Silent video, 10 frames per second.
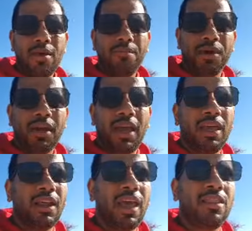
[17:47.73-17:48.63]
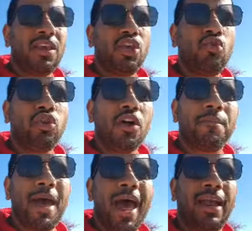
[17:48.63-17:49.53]
But and and then you look
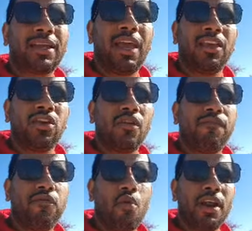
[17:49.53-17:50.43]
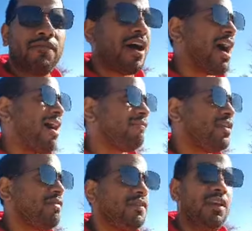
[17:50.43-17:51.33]
back and you're 45,
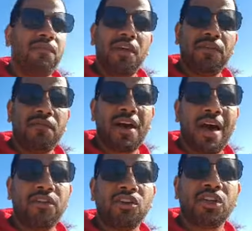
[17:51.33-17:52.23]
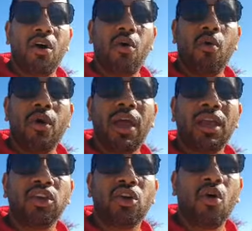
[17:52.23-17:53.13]
50, 55 years old
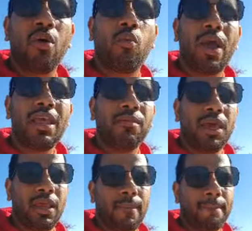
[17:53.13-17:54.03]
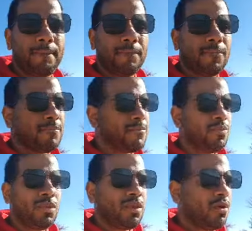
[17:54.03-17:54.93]
and you're going, "Wait a minute.
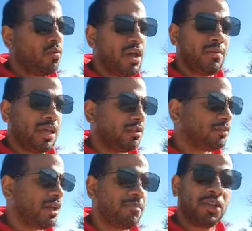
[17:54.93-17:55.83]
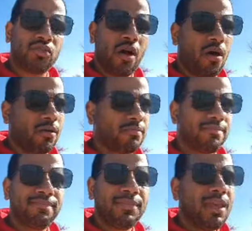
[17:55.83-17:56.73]
Wait a minute. Something's wrong.
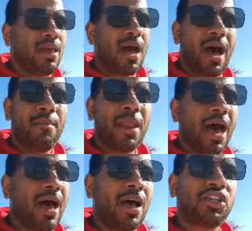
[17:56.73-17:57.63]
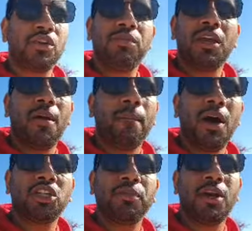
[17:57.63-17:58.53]
I'm not I should be in a
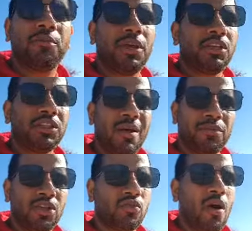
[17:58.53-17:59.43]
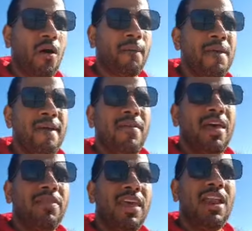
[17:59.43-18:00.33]
much better place. Something's wrong."
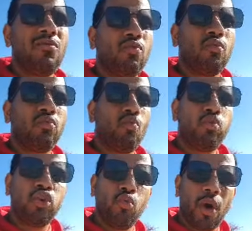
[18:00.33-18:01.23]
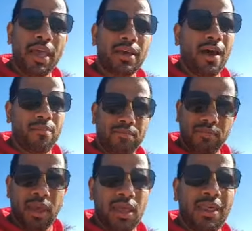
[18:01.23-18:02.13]
And then you wake up
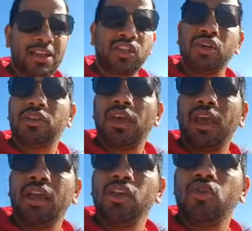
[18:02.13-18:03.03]
and that's a good thing.